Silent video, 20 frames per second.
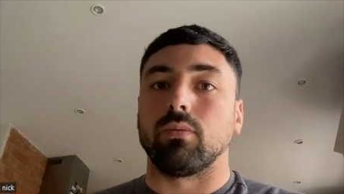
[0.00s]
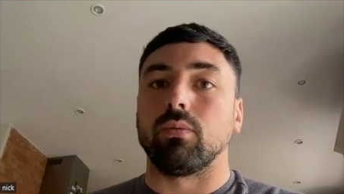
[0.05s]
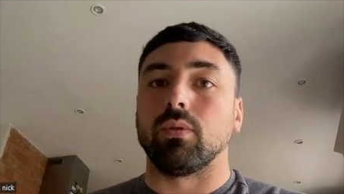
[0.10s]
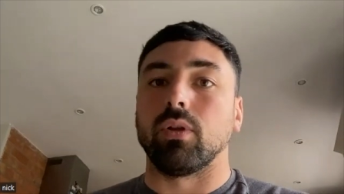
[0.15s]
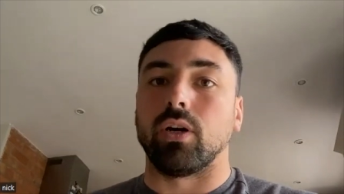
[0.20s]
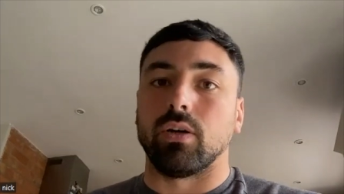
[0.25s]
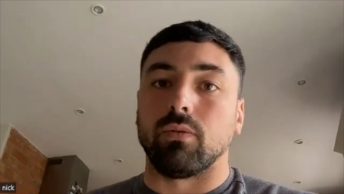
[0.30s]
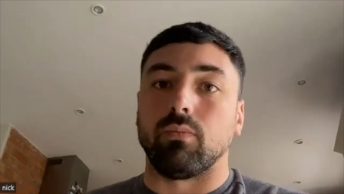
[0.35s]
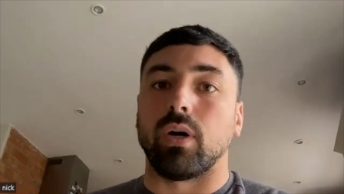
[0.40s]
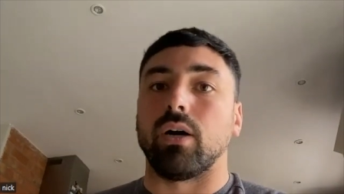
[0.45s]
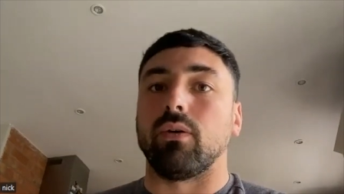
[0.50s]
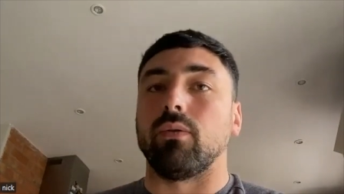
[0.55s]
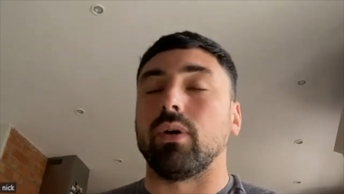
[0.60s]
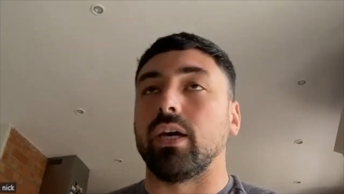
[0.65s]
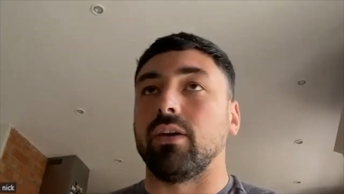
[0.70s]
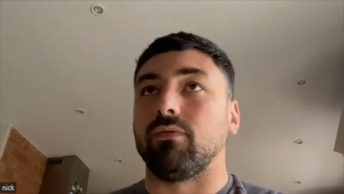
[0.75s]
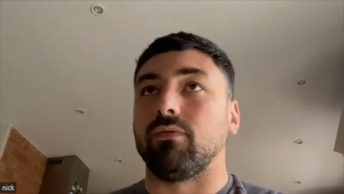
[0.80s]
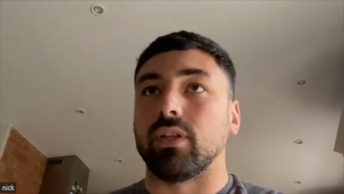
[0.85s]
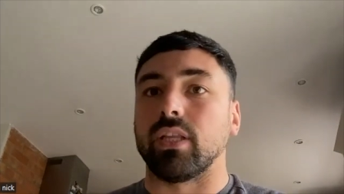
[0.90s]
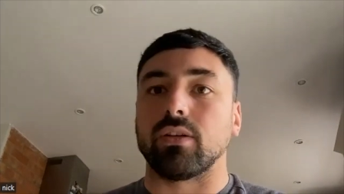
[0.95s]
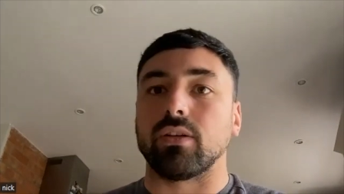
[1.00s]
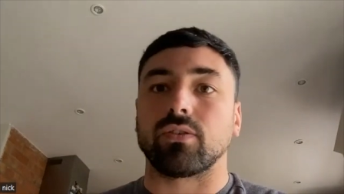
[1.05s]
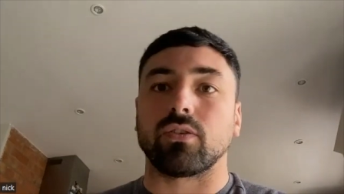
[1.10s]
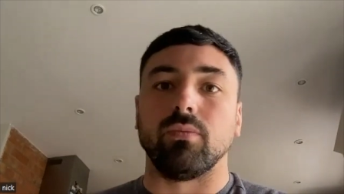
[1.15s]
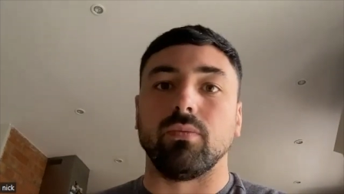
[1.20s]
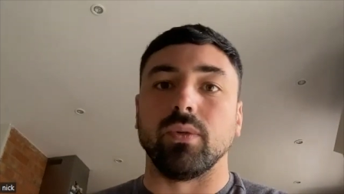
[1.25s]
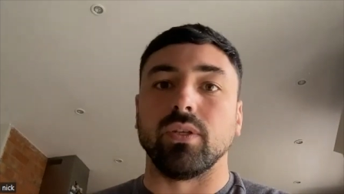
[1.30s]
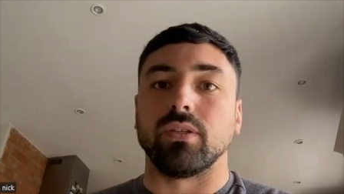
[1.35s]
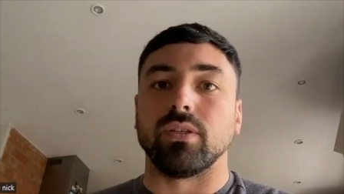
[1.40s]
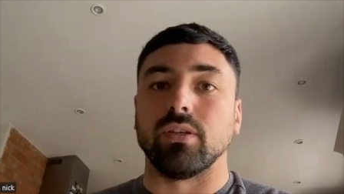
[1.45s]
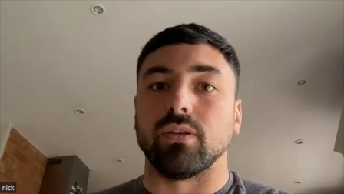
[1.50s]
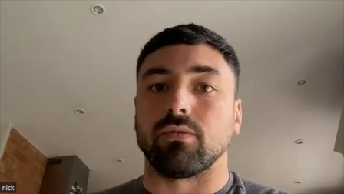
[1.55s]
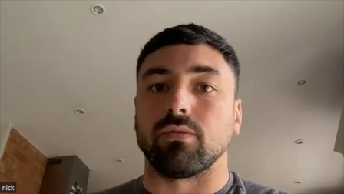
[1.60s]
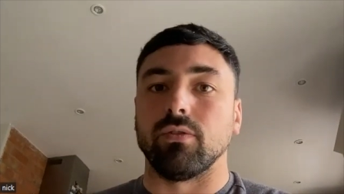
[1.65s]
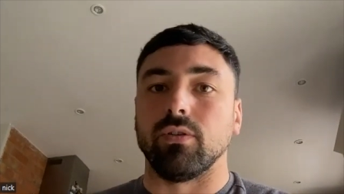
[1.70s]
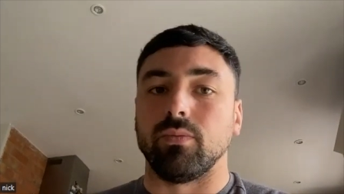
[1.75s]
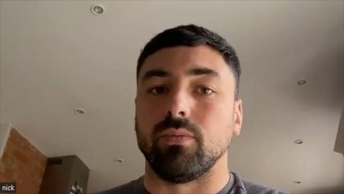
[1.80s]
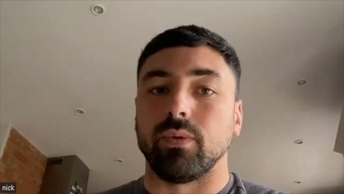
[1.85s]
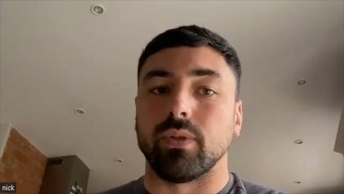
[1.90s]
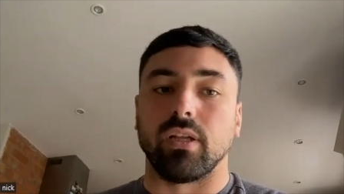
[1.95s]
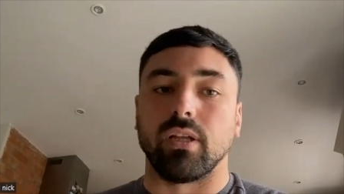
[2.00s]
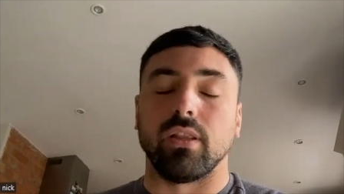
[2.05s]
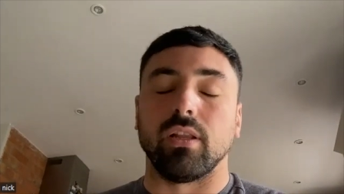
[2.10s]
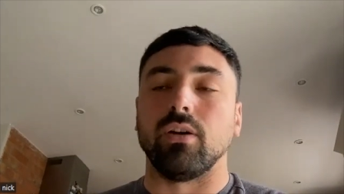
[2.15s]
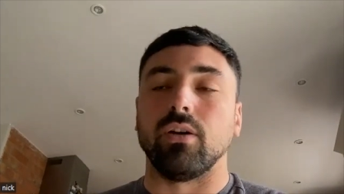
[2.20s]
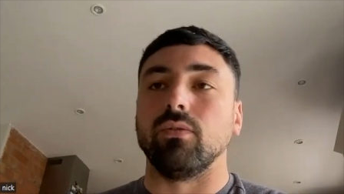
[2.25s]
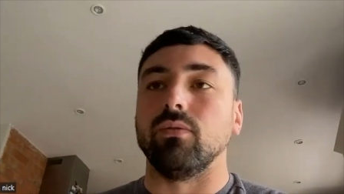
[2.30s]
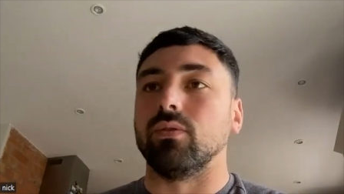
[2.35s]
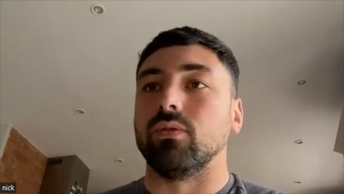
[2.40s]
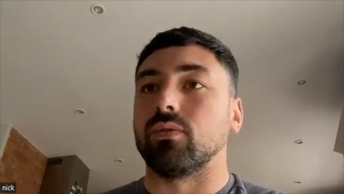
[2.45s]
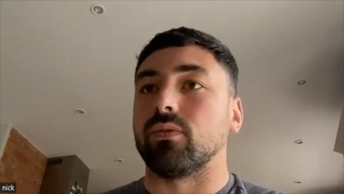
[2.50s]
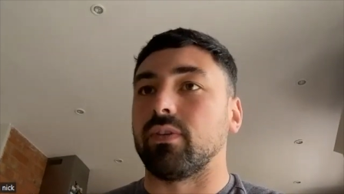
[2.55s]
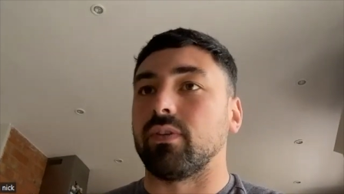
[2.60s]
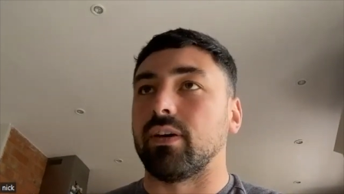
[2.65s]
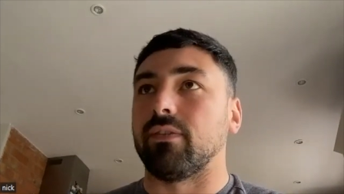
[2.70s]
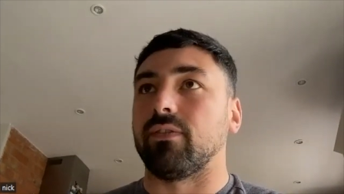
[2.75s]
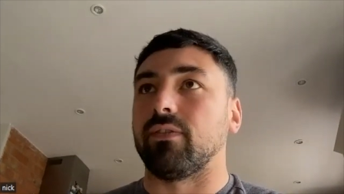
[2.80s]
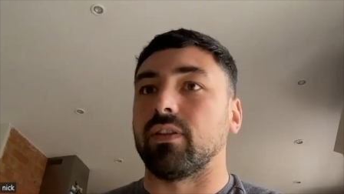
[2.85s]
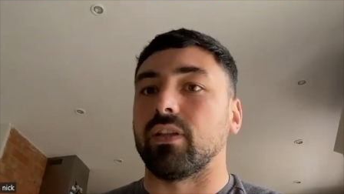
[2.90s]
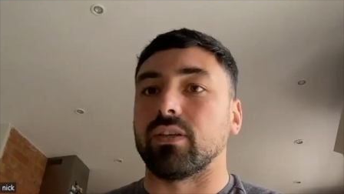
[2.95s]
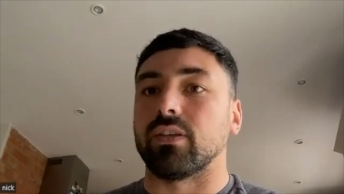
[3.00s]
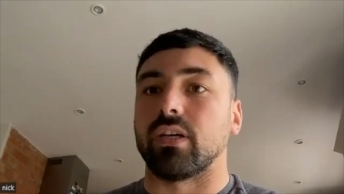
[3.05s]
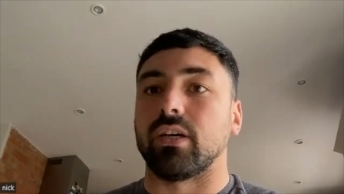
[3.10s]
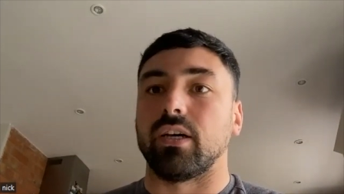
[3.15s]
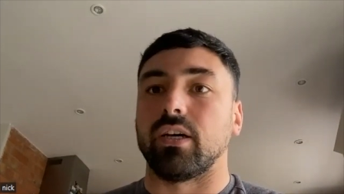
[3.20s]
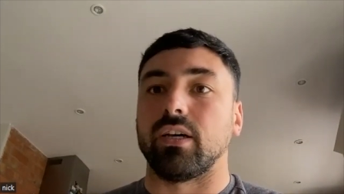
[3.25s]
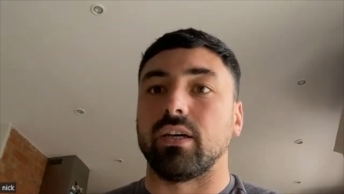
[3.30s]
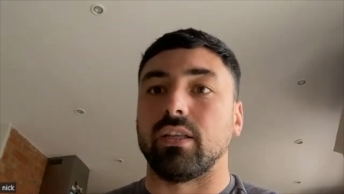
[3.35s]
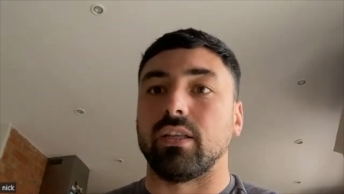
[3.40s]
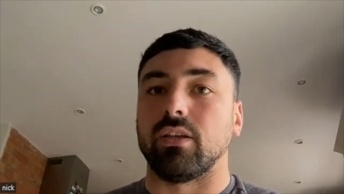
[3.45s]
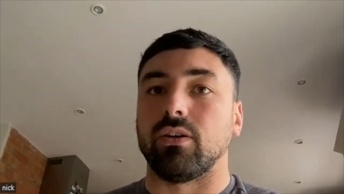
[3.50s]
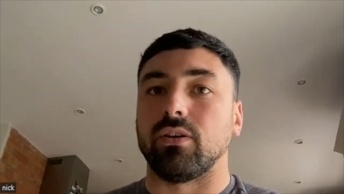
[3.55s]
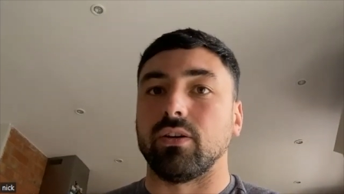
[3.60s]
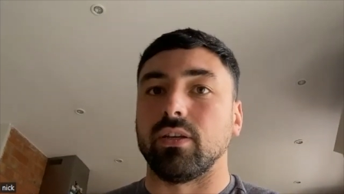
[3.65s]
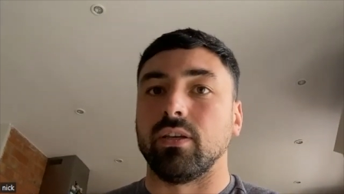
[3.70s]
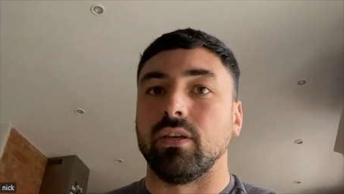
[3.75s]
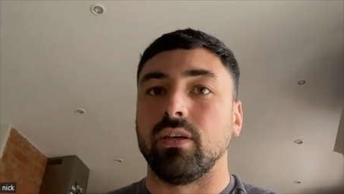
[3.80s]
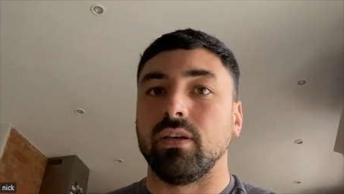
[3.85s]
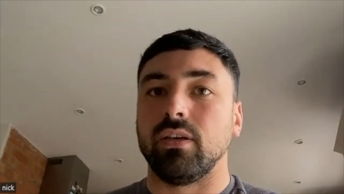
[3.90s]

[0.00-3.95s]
Like, well, everyone that's coming to the group with the loans, with everything like that, like,